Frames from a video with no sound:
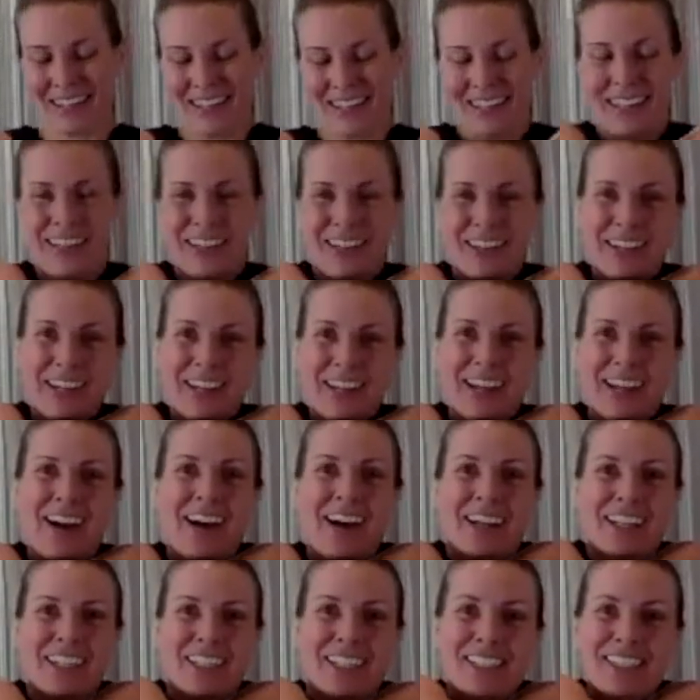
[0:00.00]
Okay,
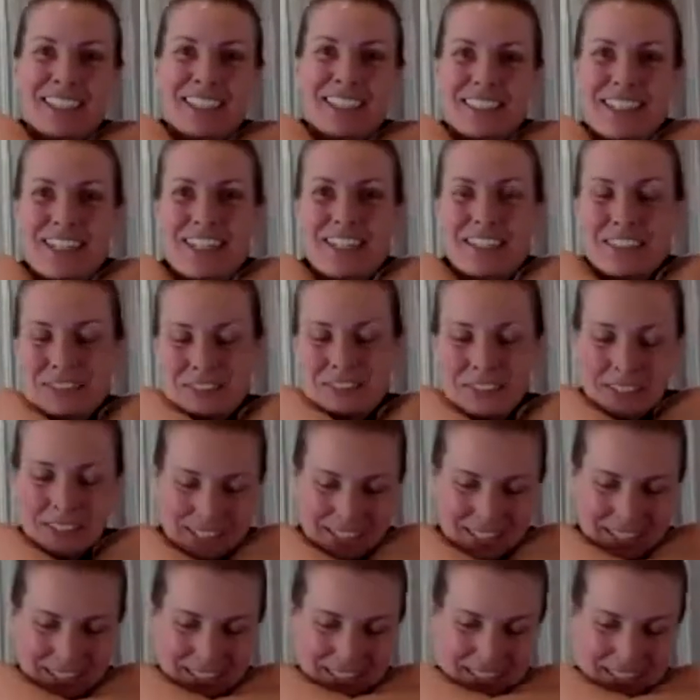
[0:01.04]
hug yourself.
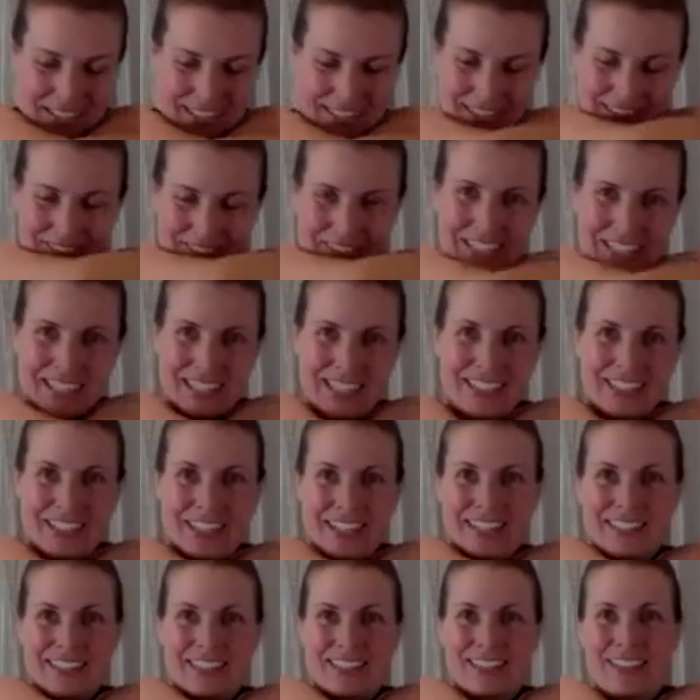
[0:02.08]
Walking your
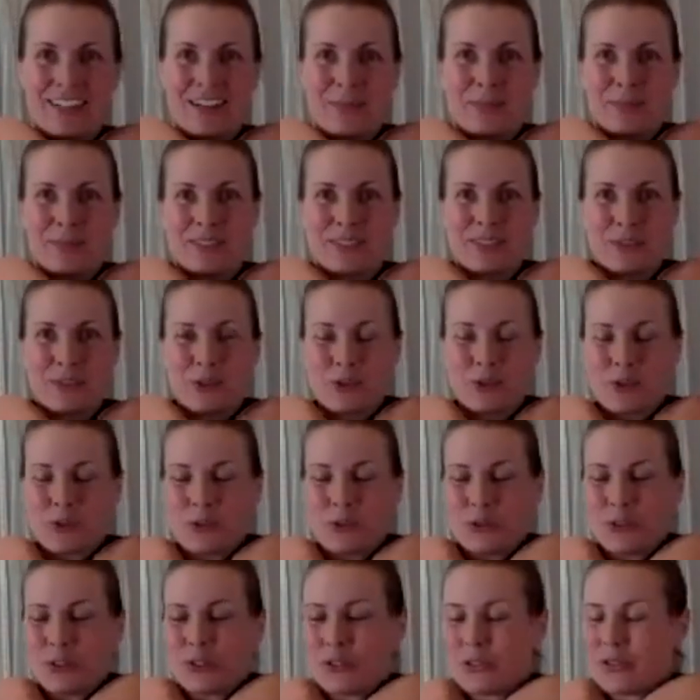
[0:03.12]
hands to opposite
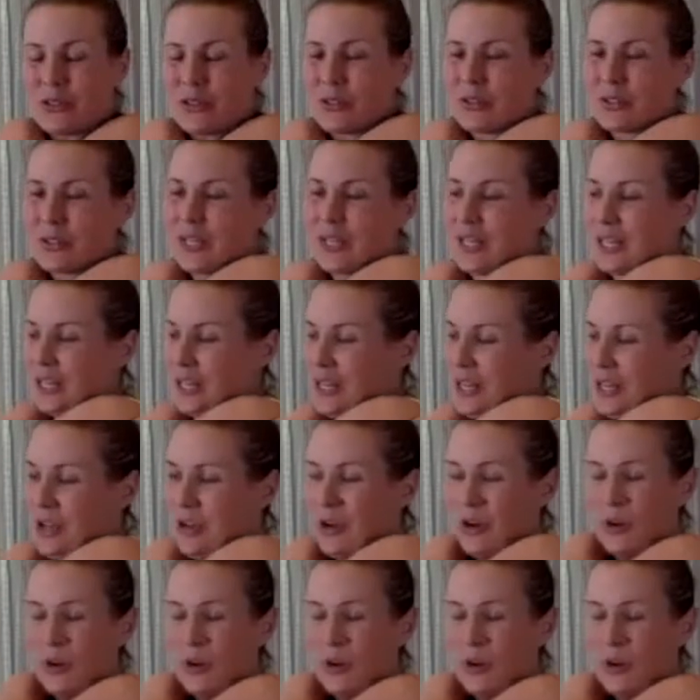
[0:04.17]
shoulders and